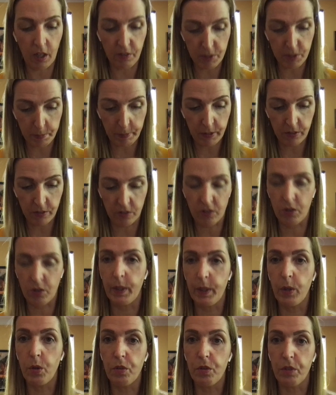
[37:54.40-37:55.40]
correspondence
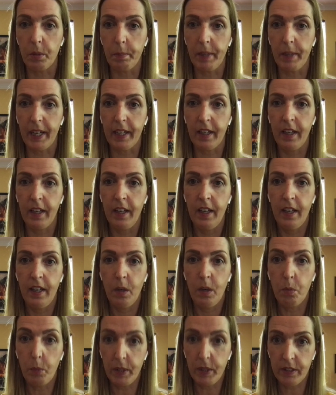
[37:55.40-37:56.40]
going over and back
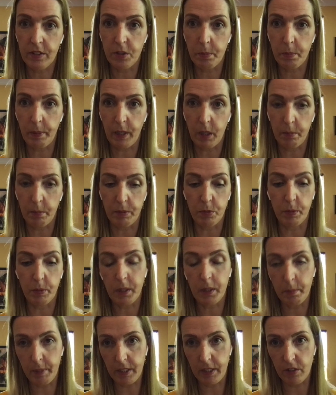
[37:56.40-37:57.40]
with the department,
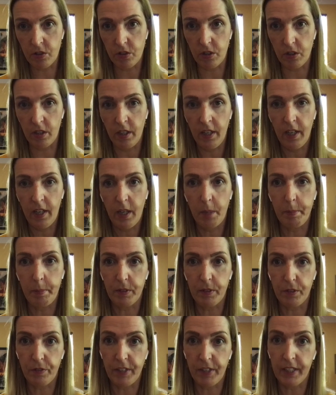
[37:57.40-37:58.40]
with the minister,
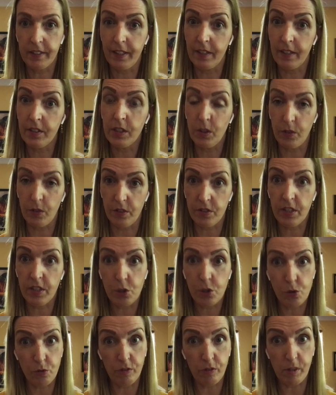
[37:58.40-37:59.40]
about the fact that, the
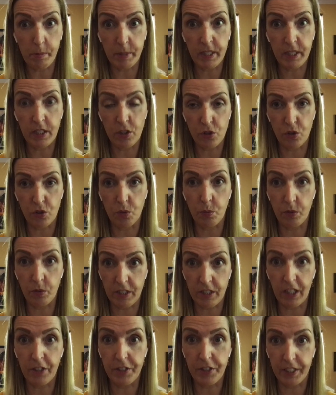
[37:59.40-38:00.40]
statute of limitations
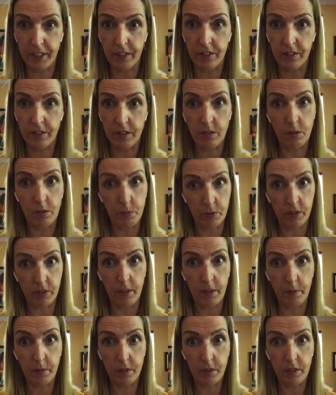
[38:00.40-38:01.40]
was starting, we
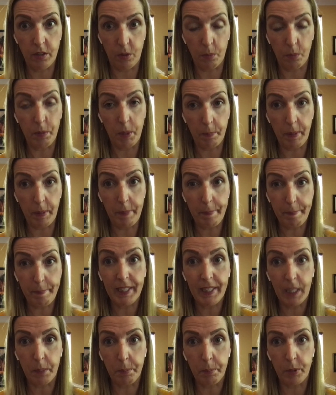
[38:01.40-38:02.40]

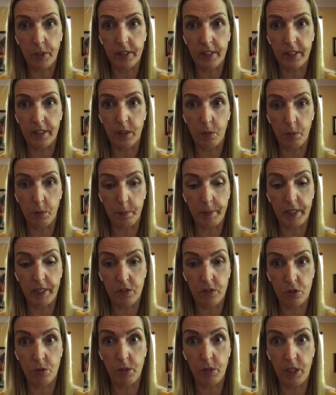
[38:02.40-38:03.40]
made that point that there will be a